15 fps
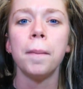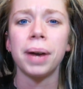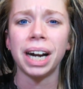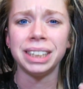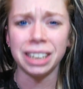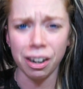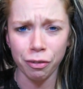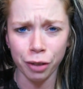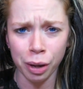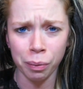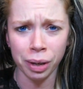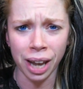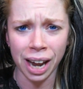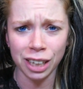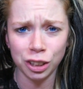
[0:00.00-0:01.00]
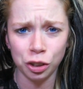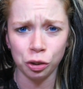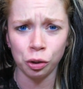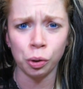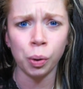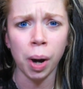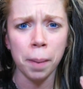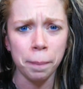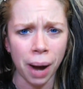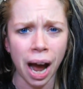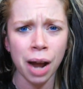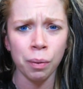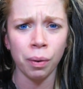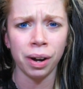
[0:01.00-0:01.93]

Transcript: but I definitely would like to buy